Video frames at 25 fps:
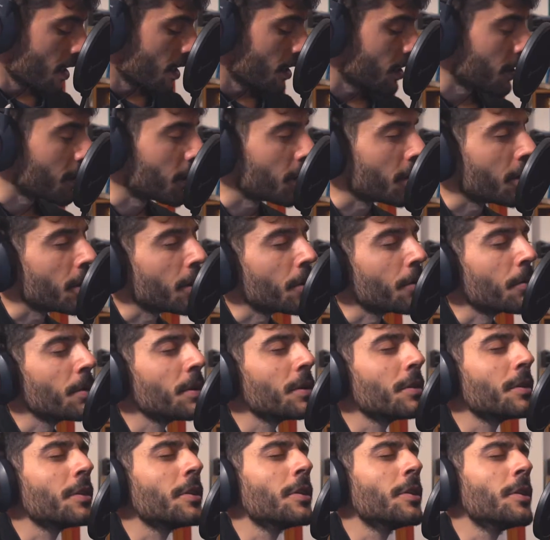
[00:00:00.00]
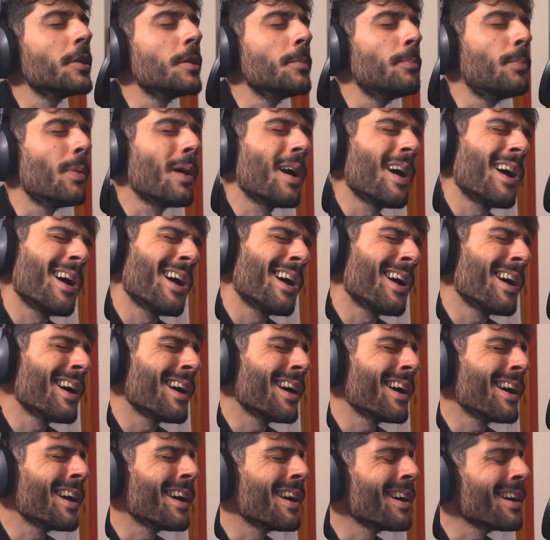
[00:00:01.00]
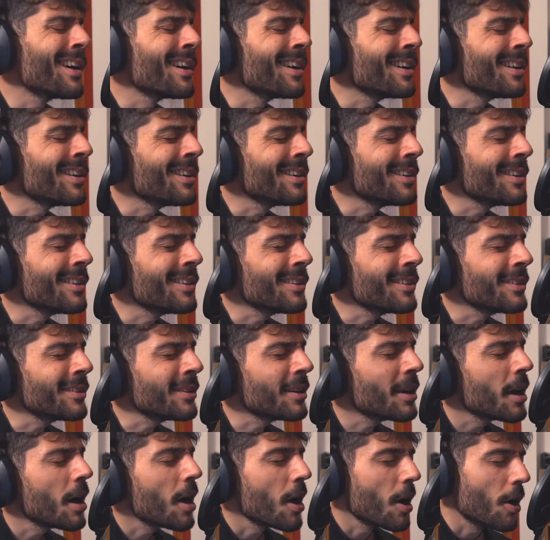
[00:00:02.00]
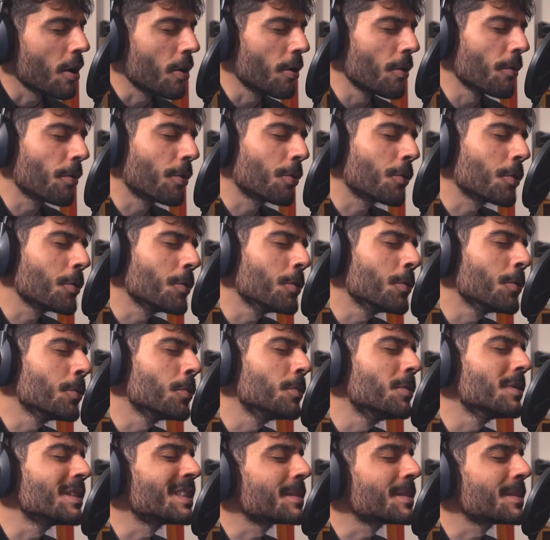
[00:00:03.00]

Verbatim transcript: Here in a bar, or through the